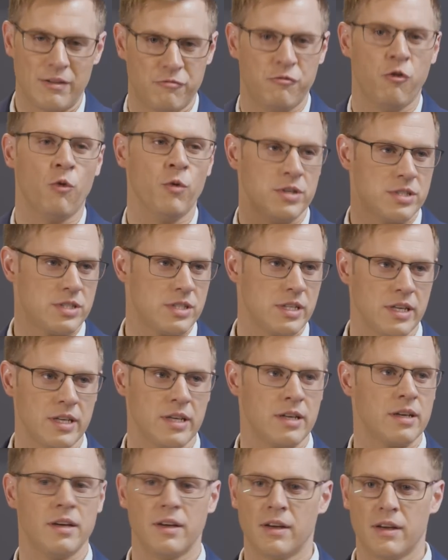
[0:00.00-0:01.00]

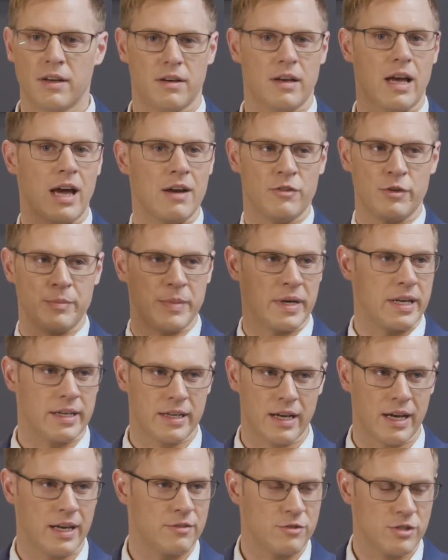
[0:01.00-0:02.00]
foresee everybody
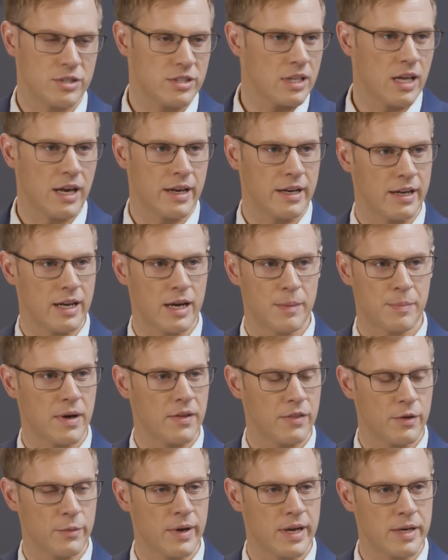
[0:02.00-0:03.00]
kind of just lining up on
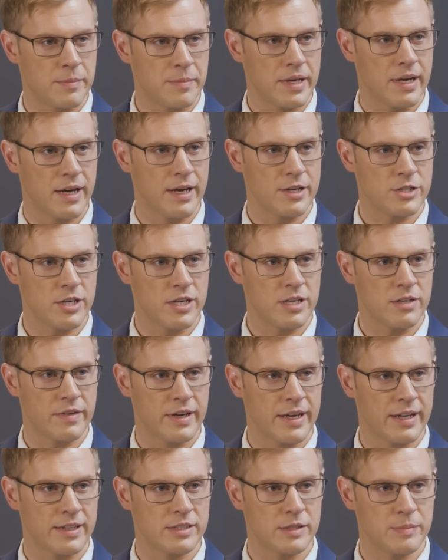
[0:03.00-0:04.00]
the right behind J.D.
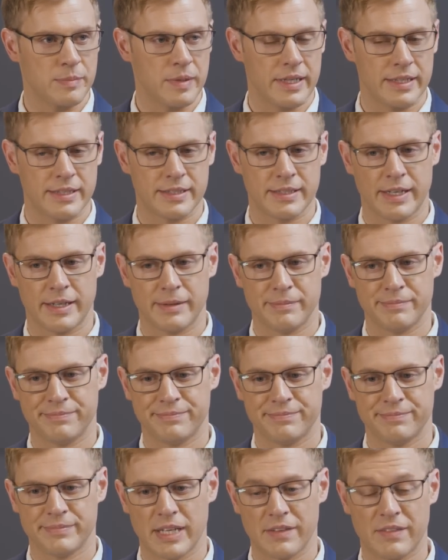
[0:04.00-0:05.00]
Vance. But
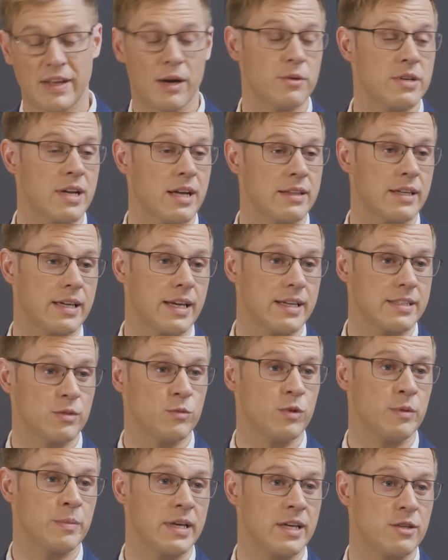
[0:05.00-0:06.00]
if that were not the case, it
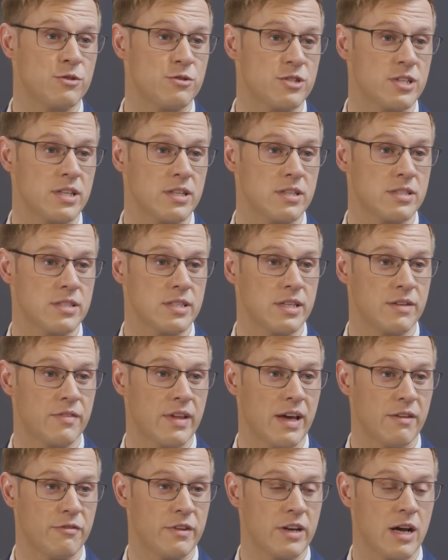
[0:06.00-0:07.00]
would be interesting to see if
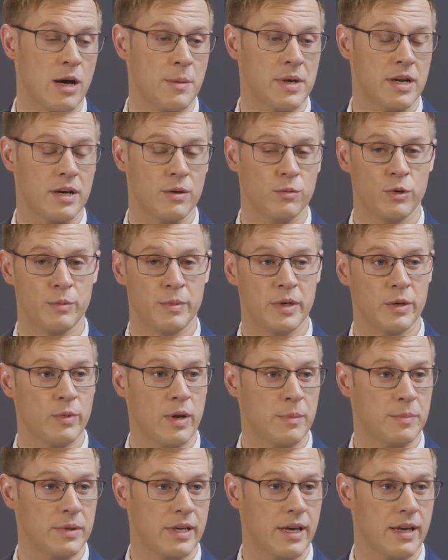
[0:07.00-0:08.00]
that phenomena would be
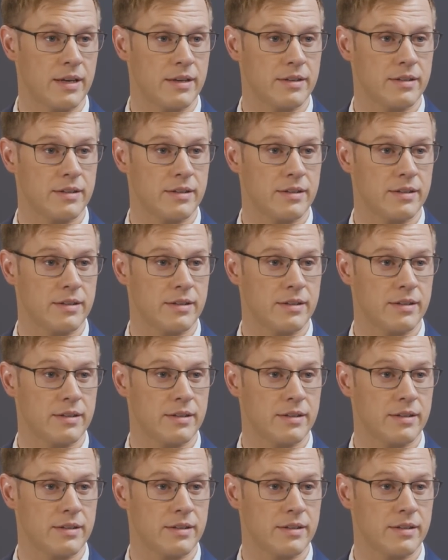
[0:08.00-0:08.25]
replicated.